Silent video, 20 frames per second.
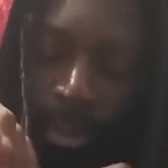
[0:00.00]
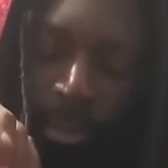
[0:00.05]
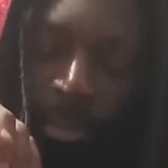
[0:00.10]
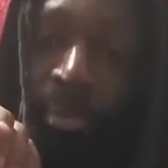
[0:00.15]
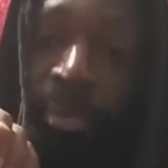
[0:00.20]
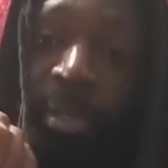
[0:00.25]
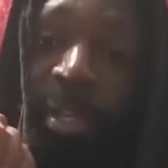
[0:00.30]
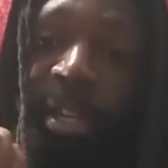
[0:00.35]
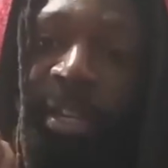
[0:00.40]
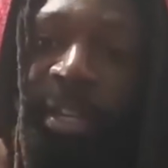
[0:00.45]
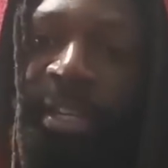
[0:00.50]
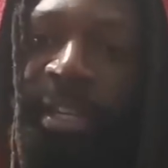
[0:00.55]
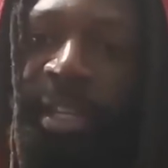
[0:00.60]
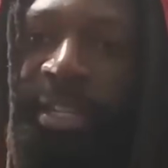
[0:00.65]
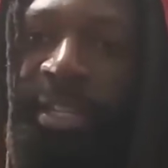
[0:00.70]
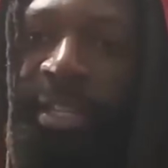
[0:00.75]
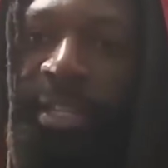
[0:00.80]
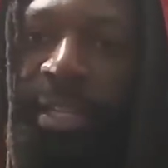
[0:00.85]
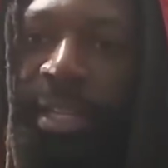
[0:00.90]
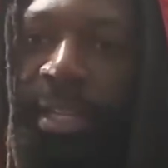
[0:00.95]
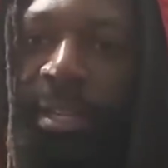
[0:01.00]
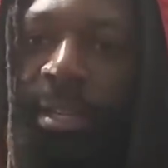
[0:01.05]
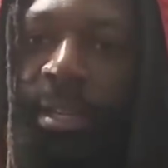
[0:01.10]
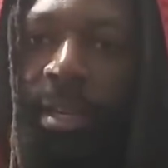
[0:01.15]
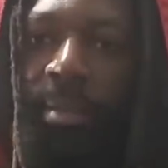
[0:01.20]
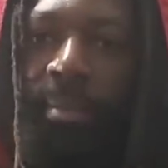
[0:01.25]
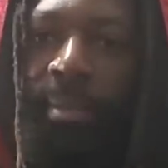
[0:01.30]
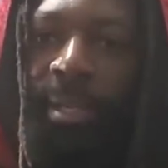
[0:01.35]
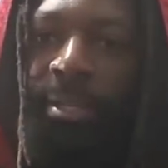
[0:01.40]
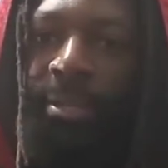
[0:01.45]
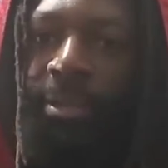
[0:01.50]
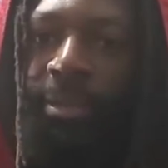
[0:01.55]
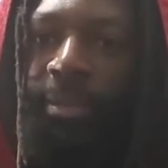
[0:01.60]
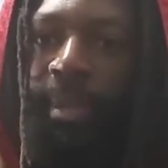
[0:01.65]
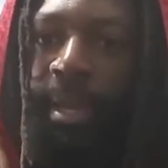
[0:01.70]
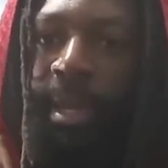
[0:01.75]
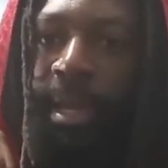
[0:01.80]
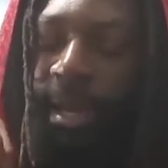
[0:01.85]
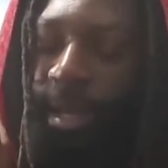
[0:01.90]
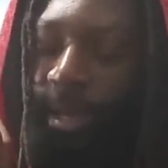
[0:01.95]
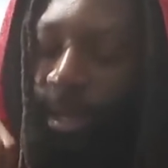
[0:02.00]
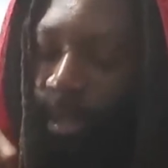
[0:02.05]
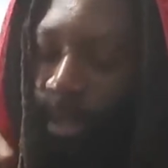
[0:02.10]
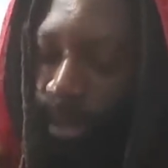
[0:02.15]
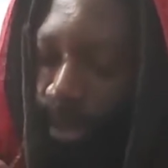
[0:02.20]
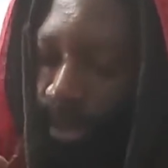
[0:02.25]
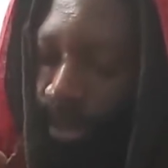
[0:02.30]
GunNation.com, get you a bag.